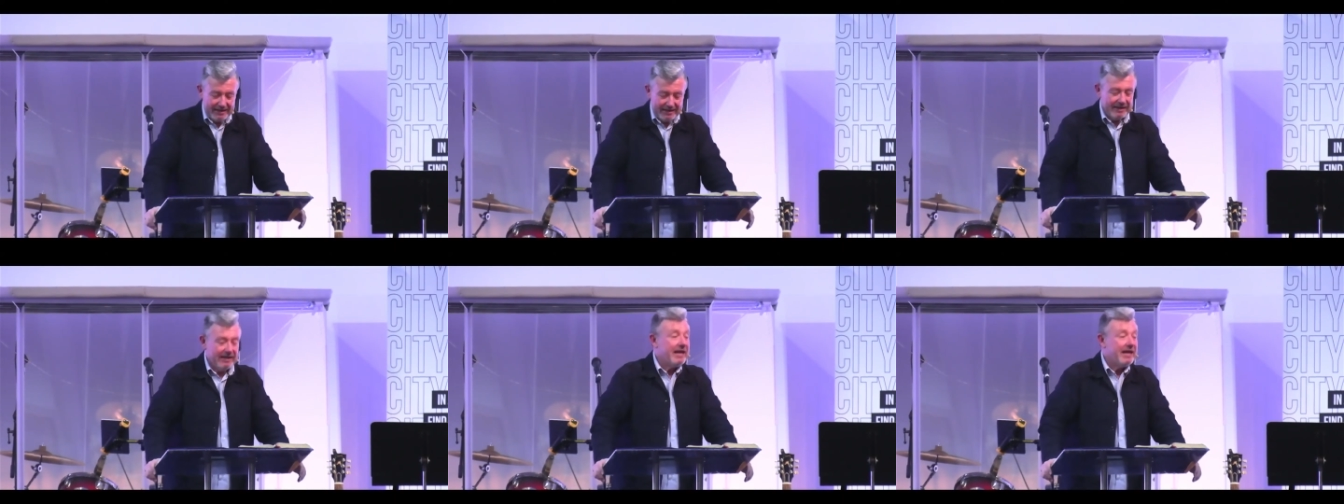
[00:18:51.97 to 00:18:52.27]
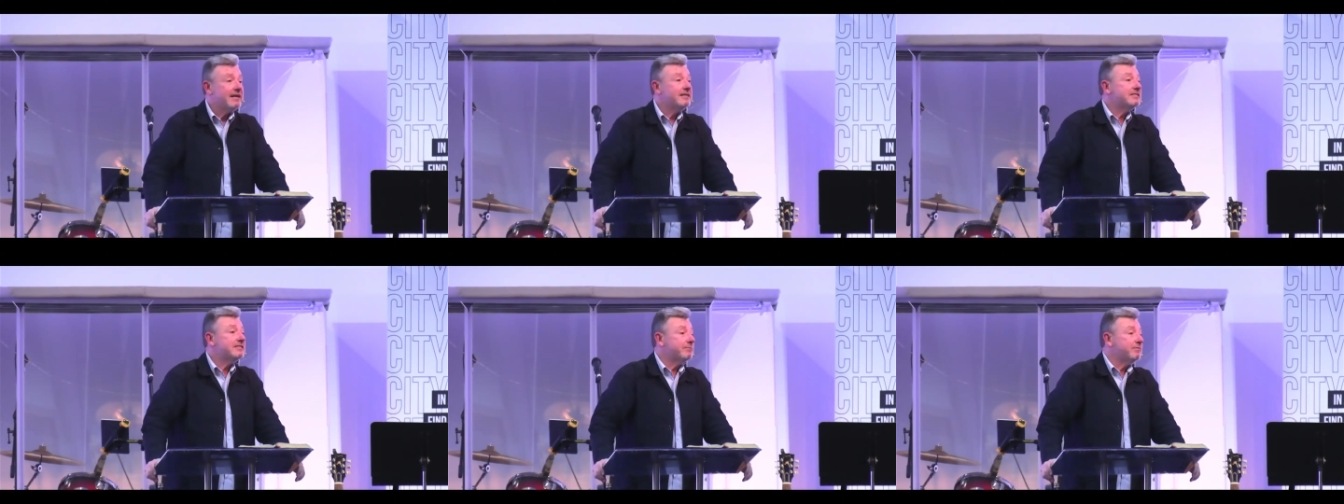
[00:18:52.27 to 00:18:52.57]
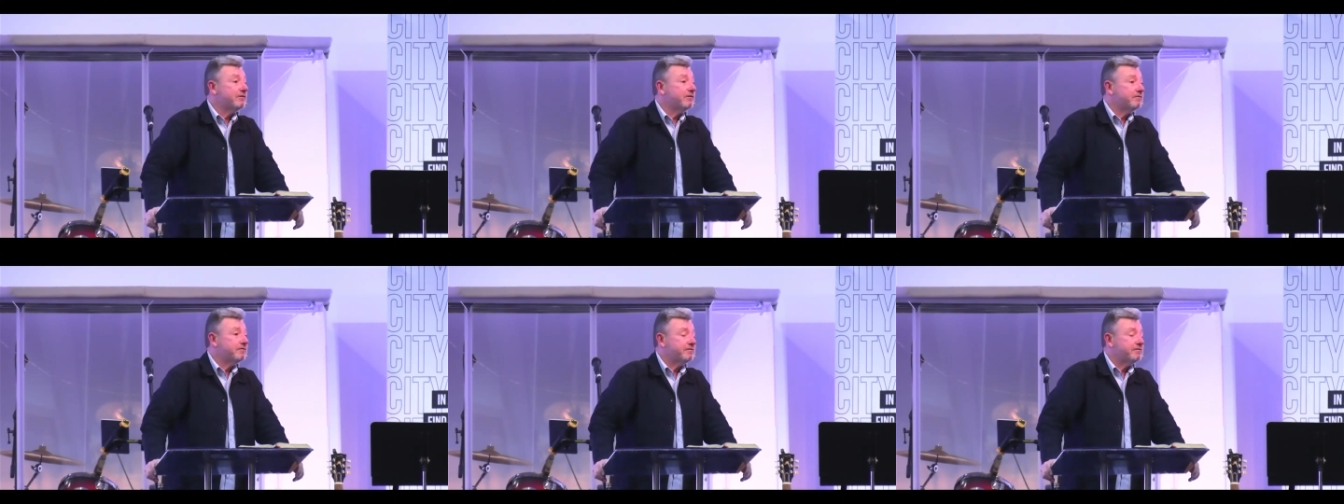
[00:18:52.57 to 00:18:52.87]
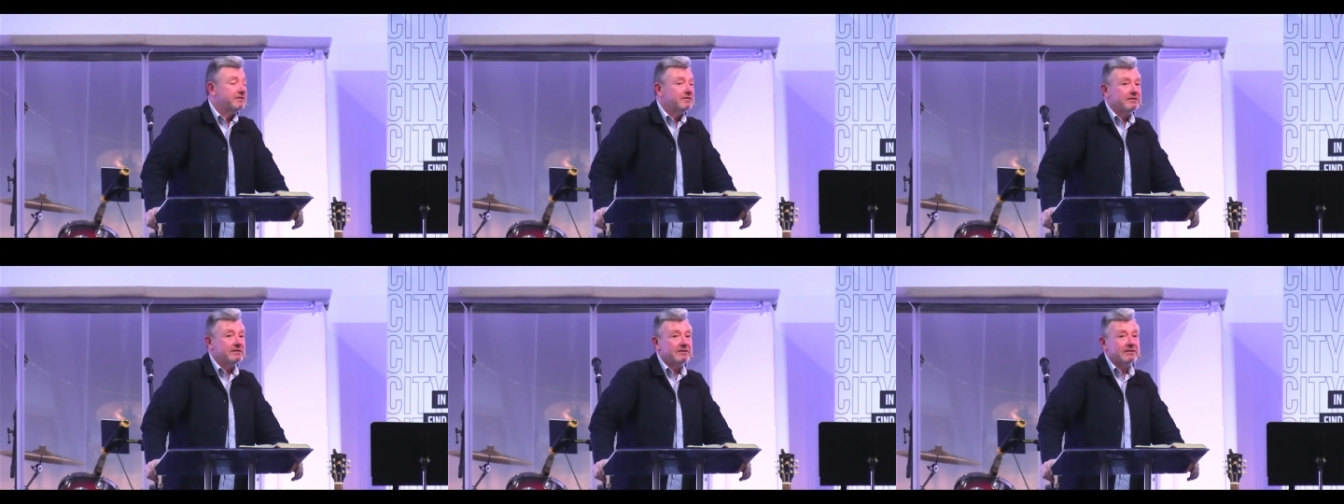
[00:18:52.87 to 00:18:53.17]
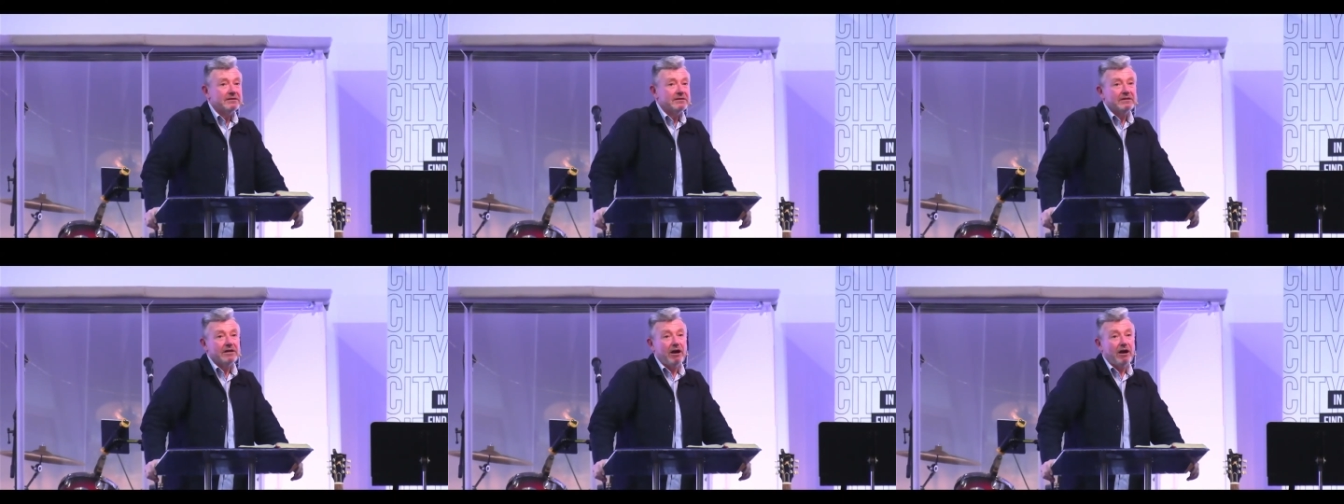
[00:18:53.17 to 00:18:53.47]
kingdom of,
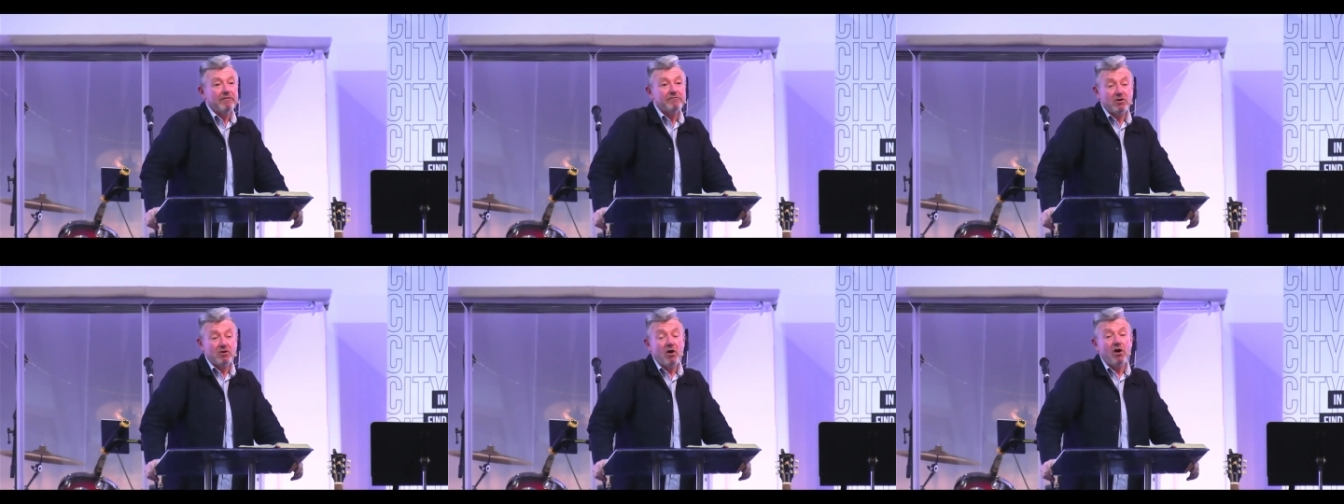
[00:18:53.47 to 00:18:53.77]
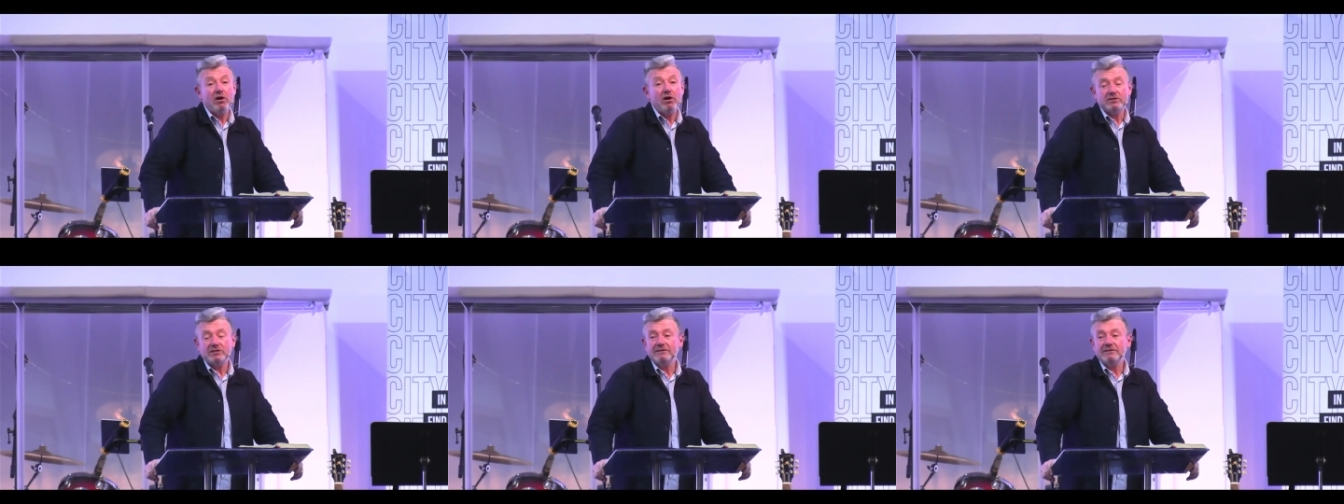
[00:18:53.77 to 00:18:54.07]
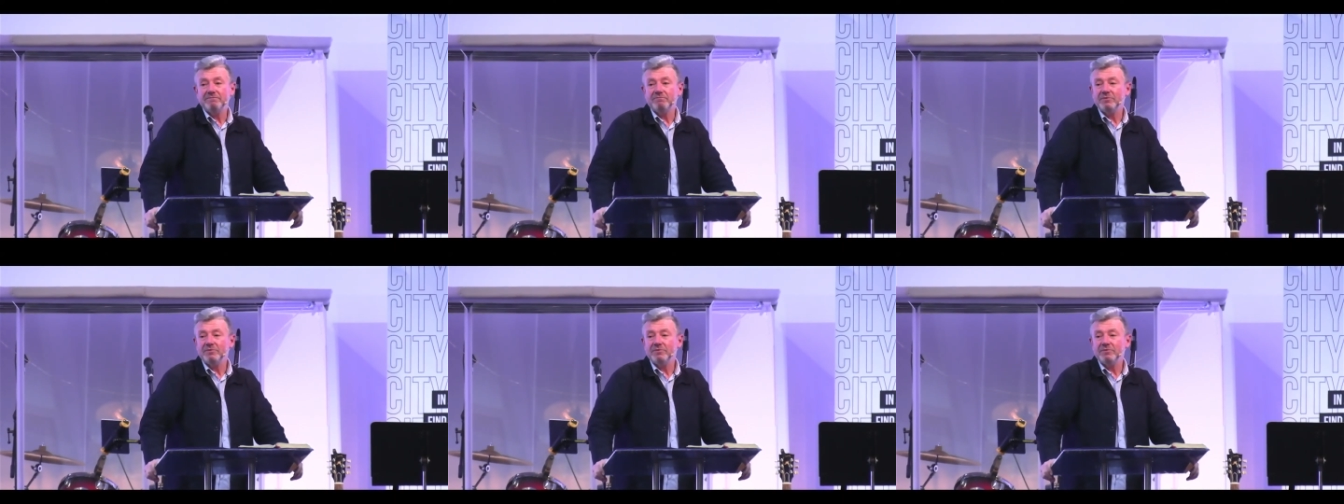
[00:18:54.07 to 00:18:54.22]
of God.